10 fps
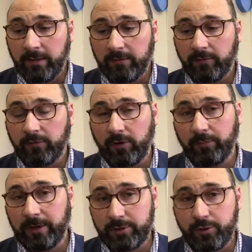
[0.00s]
This is going to
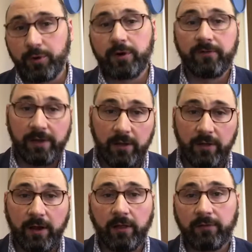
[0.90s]
be a shorter video
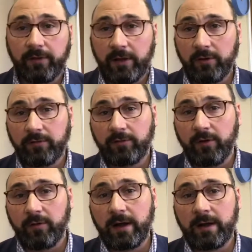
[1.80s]
than other videos,
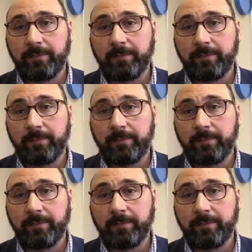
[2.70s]
so